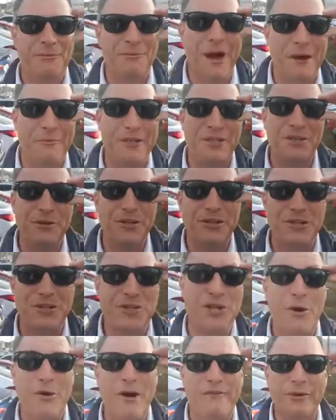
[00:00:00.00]
we do this
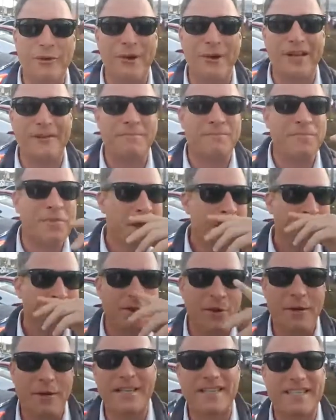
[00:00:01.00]
show every week?
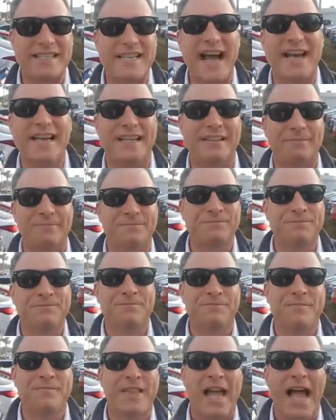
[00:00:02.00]
So I'm excited.
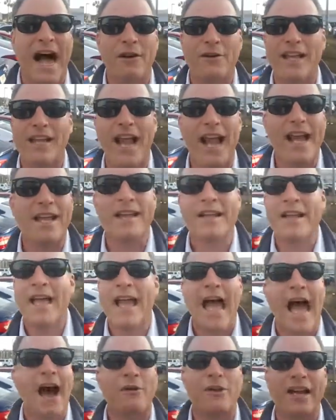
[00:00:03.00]
How can
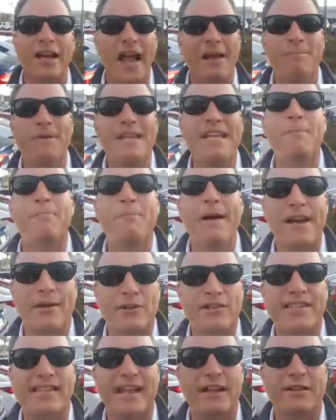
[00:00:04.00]
I be a
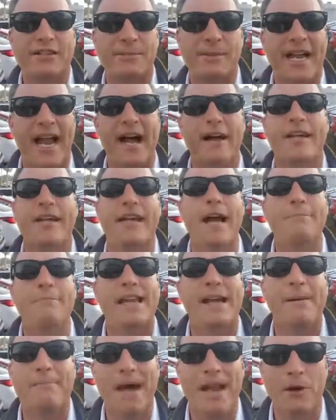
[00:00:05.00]
better salesman? How can I
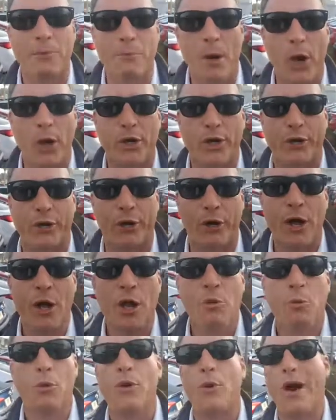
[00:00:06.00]
be a better marketer?
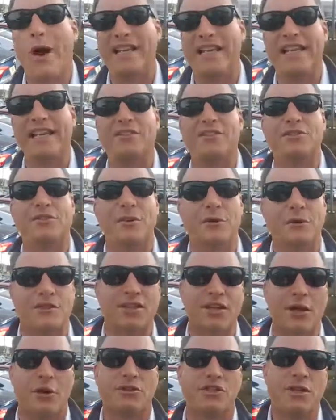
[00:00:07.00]
What do I need to do?
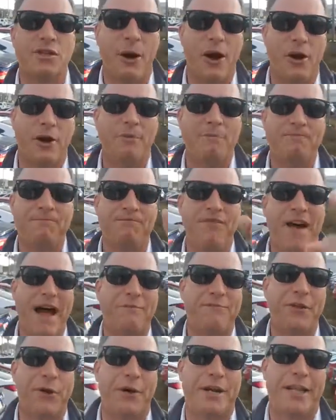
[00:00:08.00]
So tomorrow,
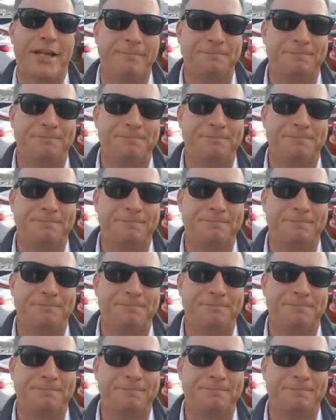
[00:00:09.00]
5:30.